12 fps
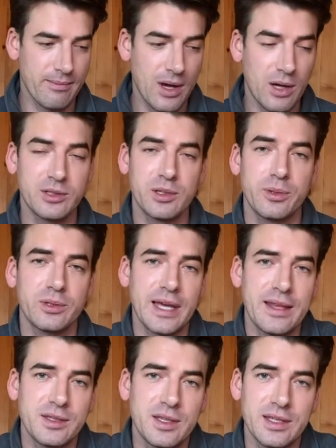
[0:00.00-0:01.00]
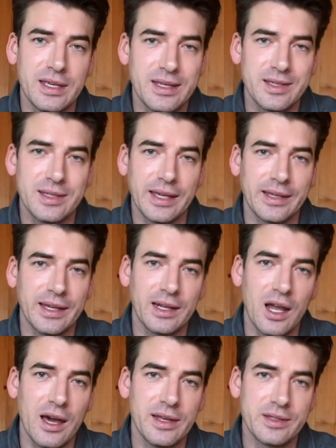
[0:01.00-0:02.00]
multiple density sinking
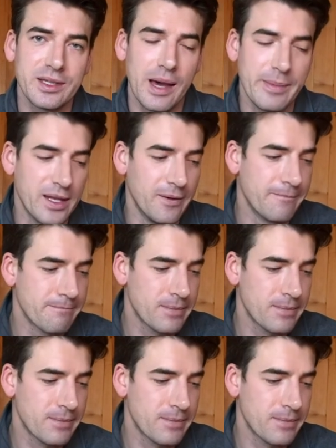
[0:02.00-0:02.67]
lines come in.